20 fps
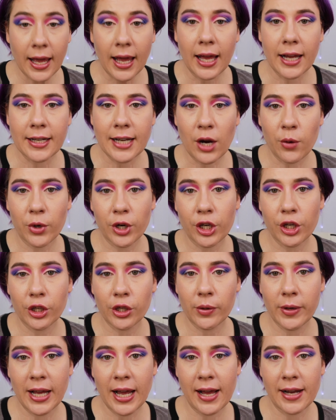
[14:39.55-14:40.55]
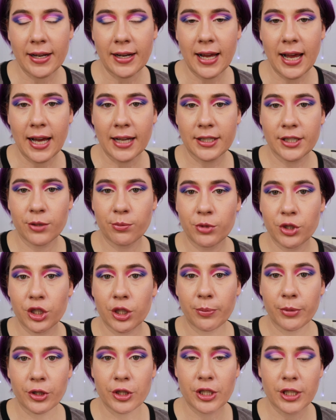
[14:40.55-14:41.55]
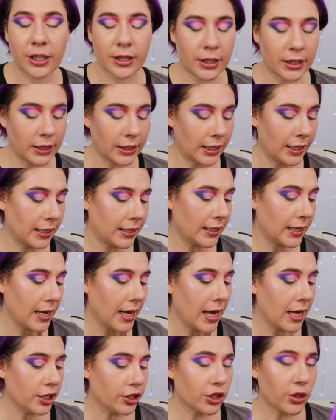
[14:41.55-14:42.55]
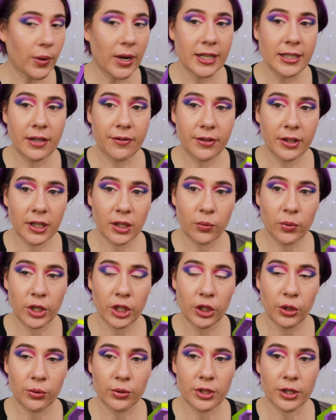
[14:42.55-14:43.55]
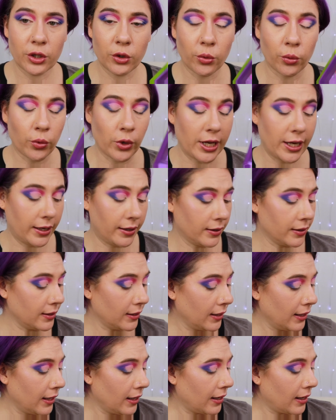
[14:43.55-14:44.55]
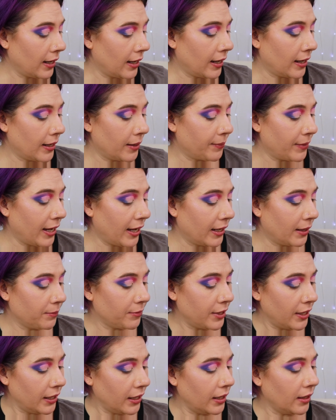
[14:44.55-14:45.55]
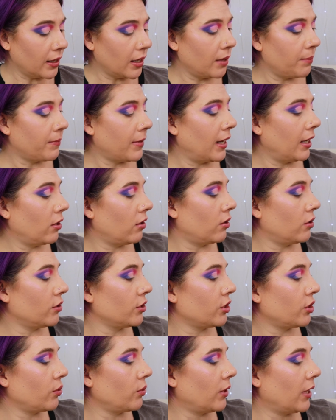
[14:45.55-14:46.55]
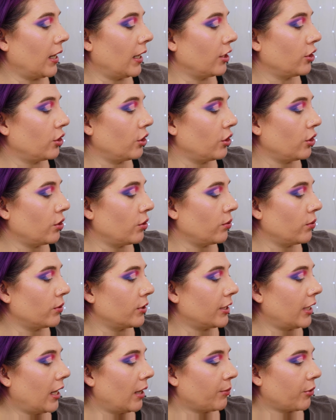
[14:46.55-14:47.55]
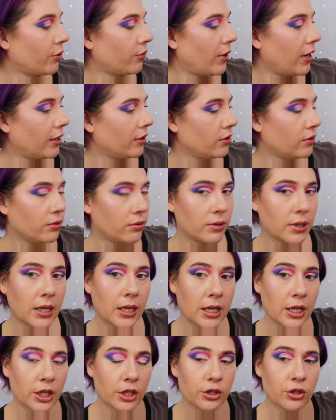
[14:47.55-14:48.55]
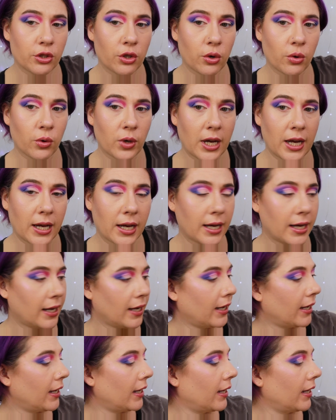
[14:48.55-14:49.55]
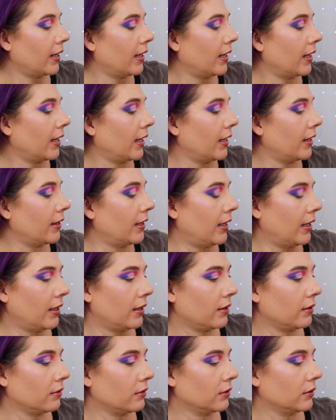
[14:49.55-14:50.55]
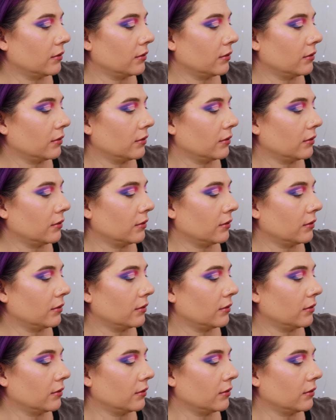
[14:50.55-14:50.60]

and now we're going to go ahead and add some shimmers to the lid. So I definitely want to use the green, and I'm thinking I might also like to use Amaretto. So I think